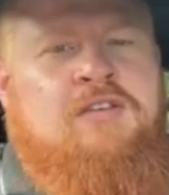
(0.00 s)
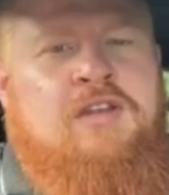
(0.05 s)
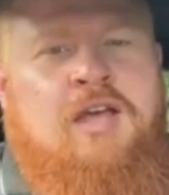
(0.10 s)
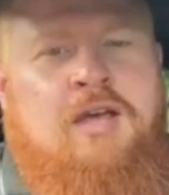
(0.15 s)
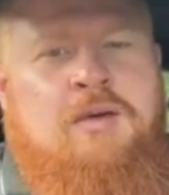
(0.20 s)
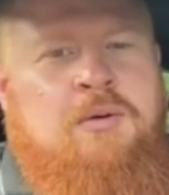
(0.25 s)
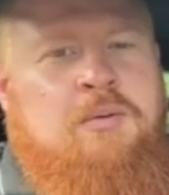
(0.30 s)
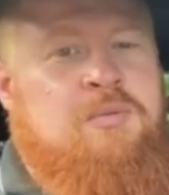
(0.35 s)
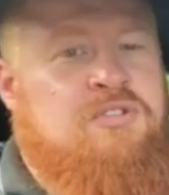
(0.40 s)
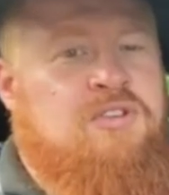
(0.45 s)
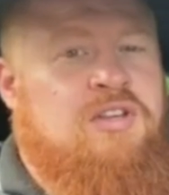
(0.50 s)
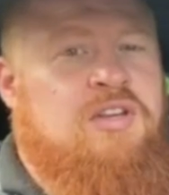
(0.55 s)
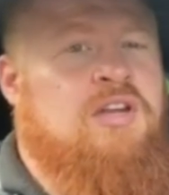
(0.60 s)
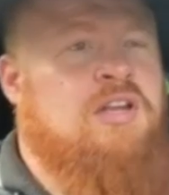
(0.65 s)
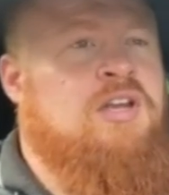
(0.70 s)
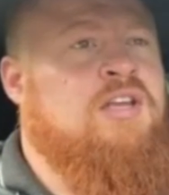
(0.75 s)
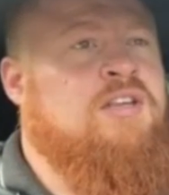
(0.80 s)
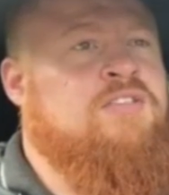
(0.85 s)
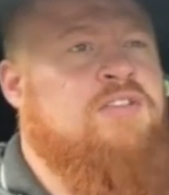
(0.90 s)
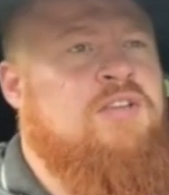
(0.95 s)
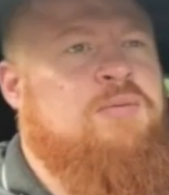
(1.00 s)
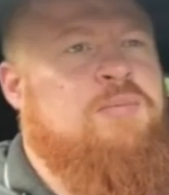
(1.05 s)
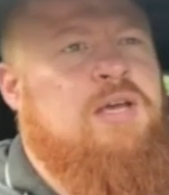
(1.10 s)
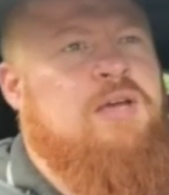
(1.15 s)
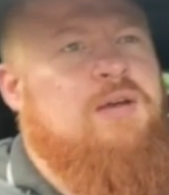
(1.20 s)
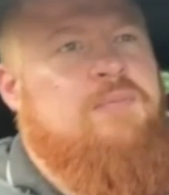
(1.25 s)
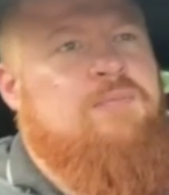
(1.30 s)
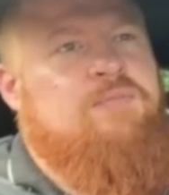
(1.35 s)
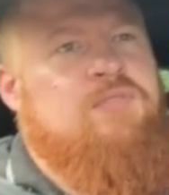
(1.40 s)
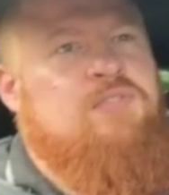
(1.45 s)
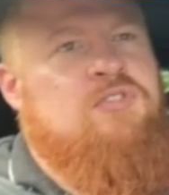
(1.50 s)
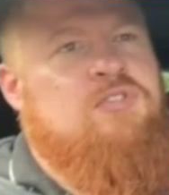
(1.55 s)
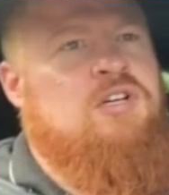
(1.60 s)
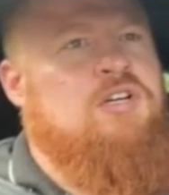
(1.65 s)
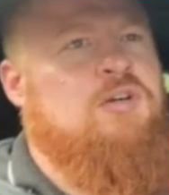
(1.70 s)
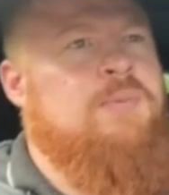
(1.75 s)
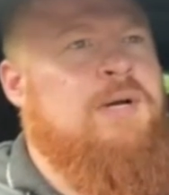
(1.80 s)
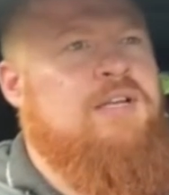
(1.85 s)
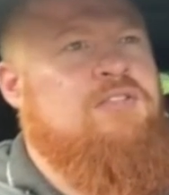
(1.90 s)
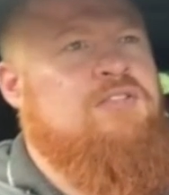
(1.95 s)
Now, it was in an exhibit
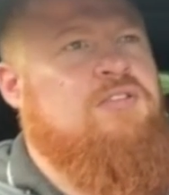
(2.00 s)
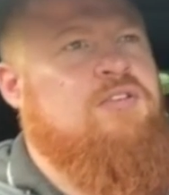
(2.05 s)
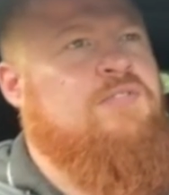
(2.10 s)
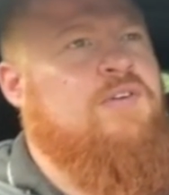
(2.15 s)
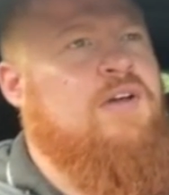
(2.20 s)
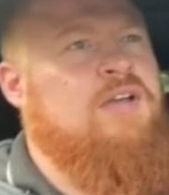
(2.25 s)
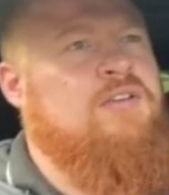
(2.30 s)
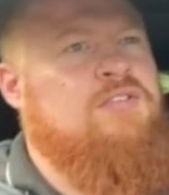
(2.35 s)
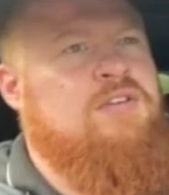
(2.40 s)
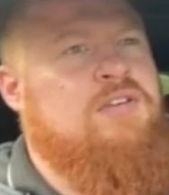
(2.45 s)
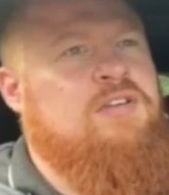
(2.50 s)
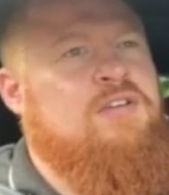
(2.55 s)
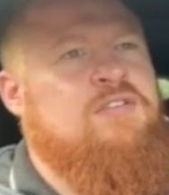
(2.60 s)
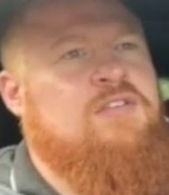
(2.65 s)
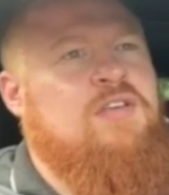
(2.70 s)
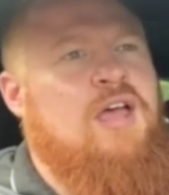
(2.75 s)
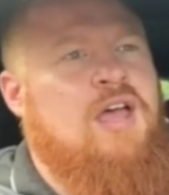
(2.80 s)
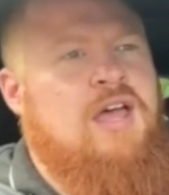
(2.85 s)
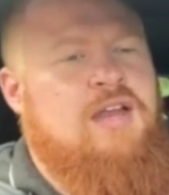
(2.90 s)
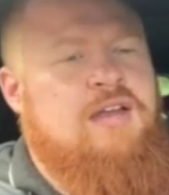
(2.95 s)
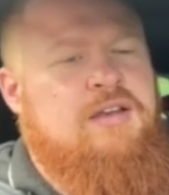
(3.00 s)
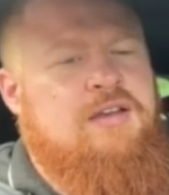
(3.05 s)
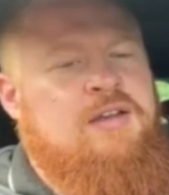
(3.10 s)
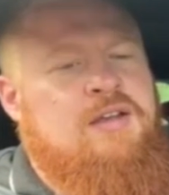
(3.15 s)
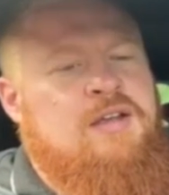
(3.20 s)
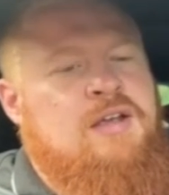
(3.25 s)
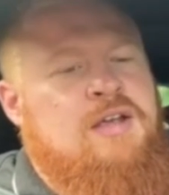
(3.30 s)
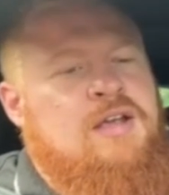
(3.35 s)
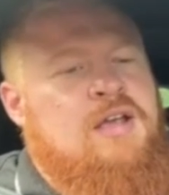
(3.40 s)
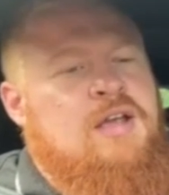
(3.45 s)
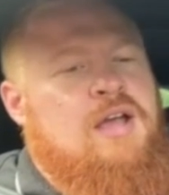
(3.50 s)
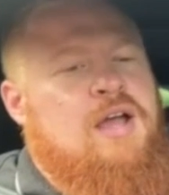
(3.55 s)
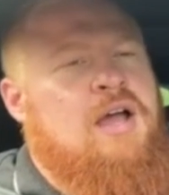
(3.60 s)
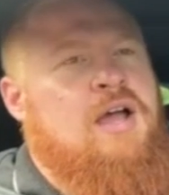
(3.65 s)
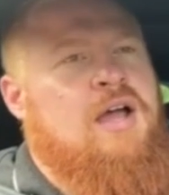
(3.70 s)
until about 2010,